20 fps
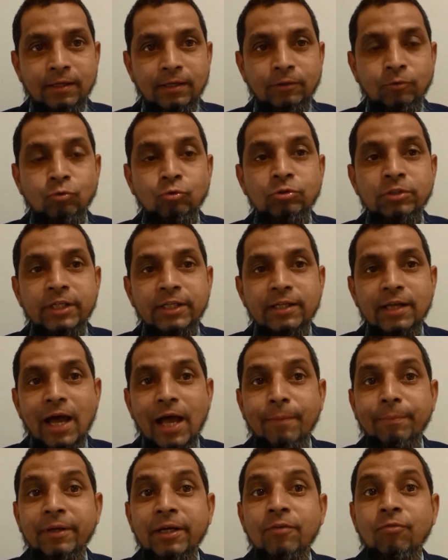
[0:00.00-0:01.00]
used in
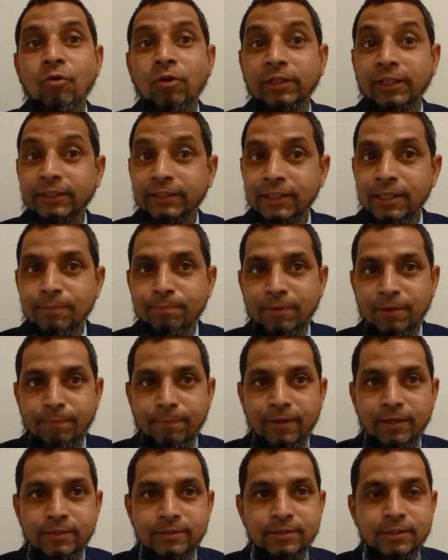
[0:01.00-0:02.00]
library for the three
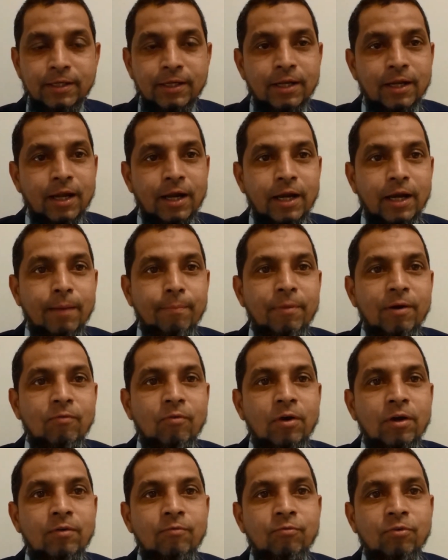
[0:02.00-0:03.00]
purpose. Number
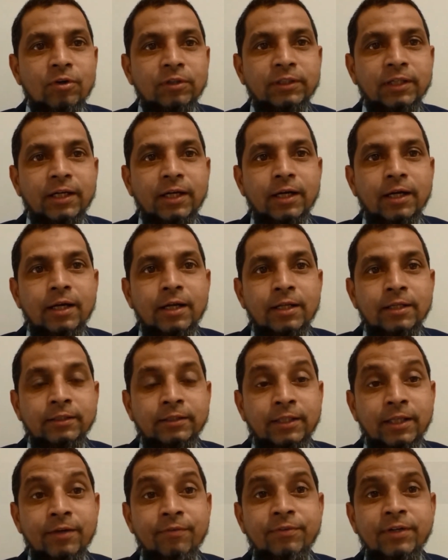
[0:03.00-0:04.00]
one, for the
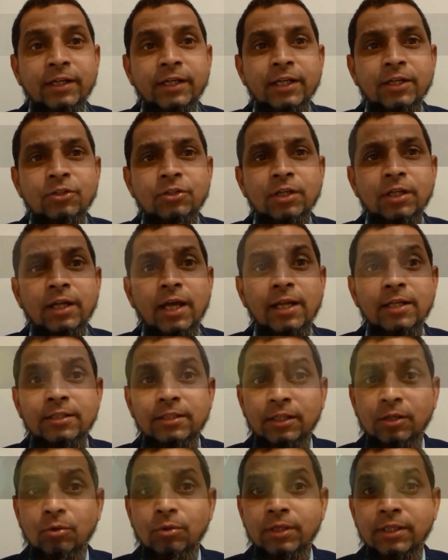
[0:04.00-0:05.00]
theft detection and
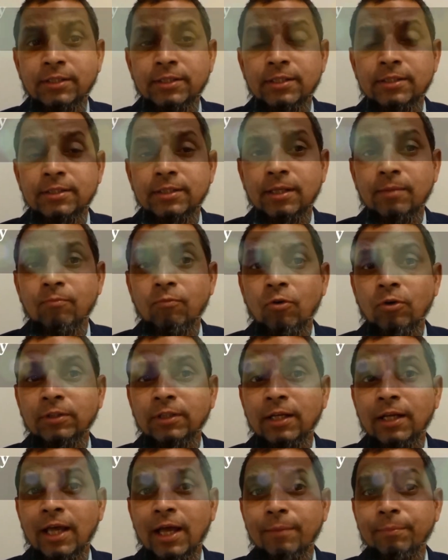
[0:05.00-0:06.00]
security system for
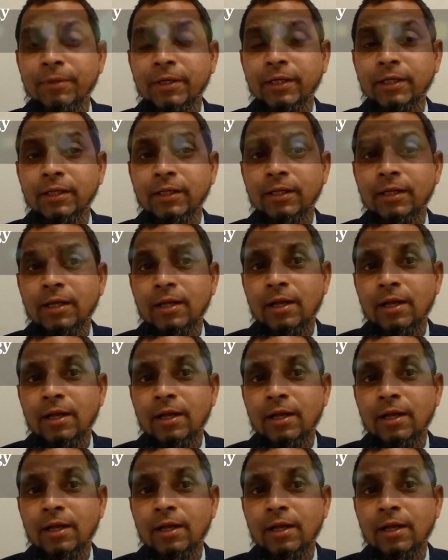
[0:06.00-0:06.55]
the library.